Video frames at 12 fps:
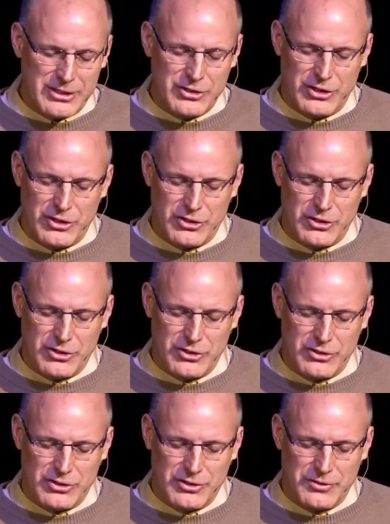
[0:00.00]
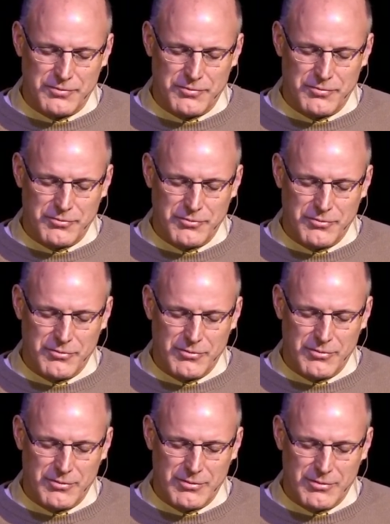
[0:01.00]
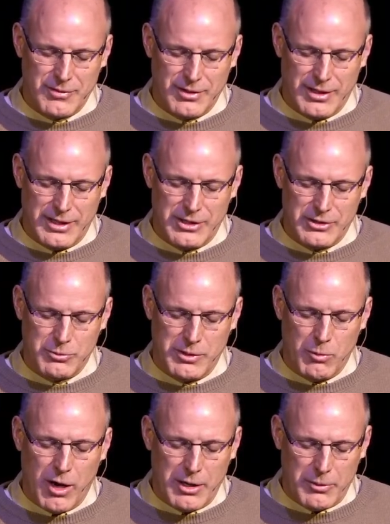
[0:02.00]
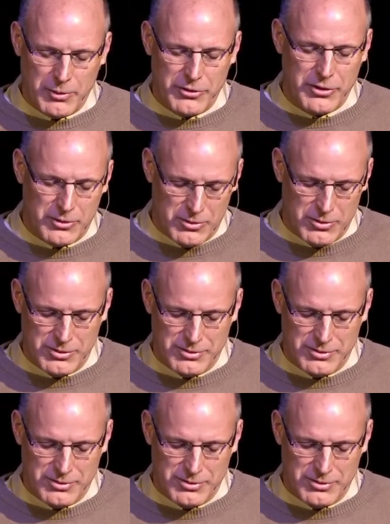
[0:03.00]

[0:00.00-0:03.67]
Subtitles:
decisions and as we walk with you.